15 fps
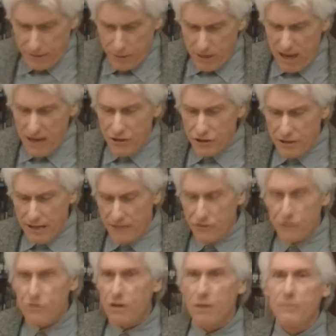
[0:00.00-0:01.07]
location
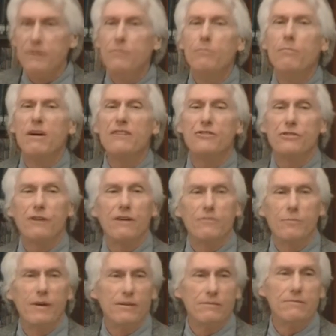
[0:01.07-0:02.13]
has determined much
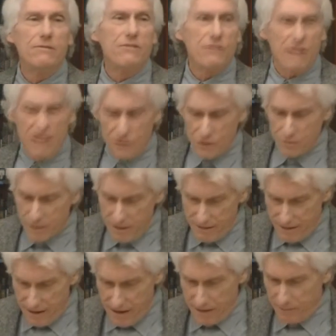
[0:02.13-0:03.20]
of Milton's history
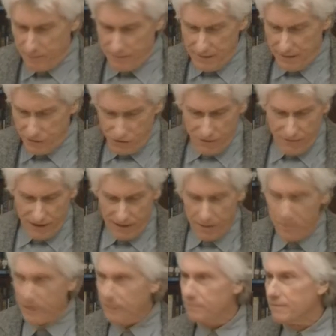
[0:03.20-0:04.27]
and its
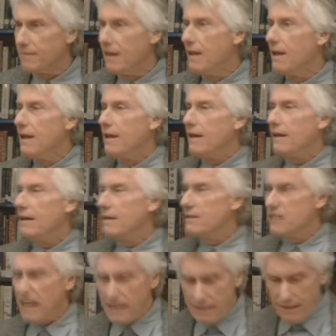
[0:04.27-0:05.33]
development. It
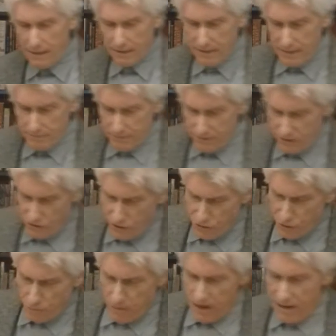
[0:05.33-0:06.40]
is ideally
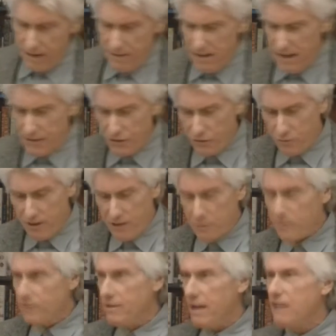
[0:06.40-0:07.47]
situated as a
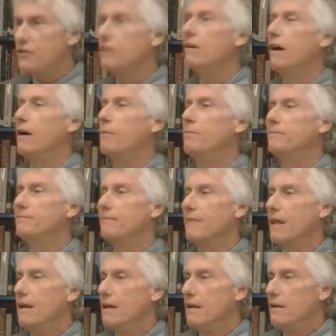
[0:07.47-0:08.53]
transportation hub.
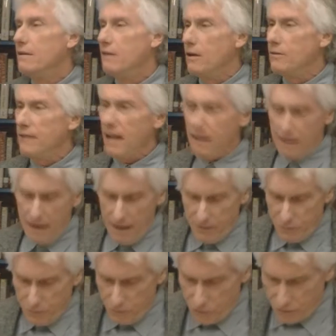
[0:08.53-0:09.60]
No doubt
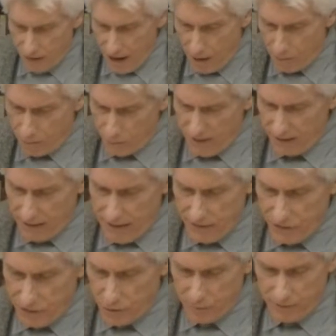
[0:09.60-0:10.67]
Andrew Straub
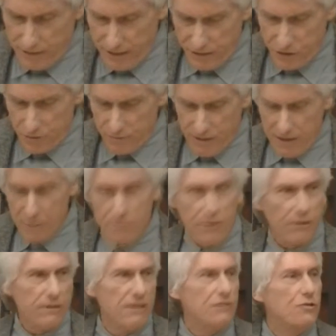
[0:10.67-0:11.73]
realized this potential when he
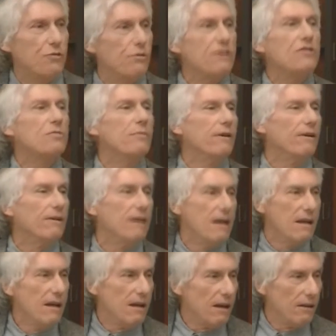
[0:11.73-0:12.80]
built his grist
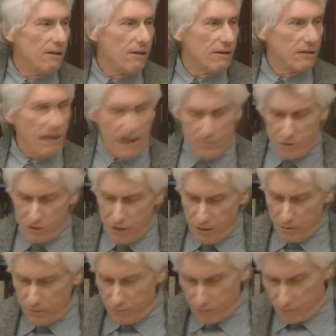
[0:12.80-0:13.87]
mill along
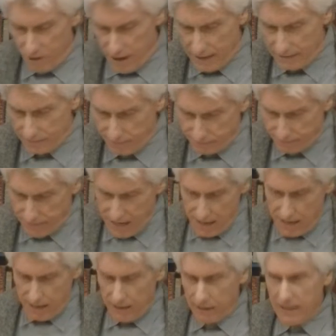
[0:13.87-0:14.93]
Limestone Run
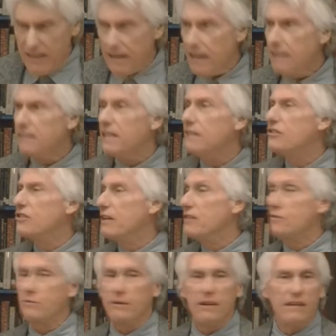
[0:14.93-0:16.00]
in the late 18th
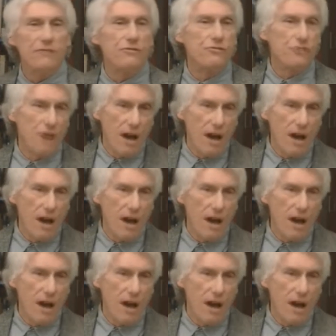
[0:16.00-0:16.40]
century, as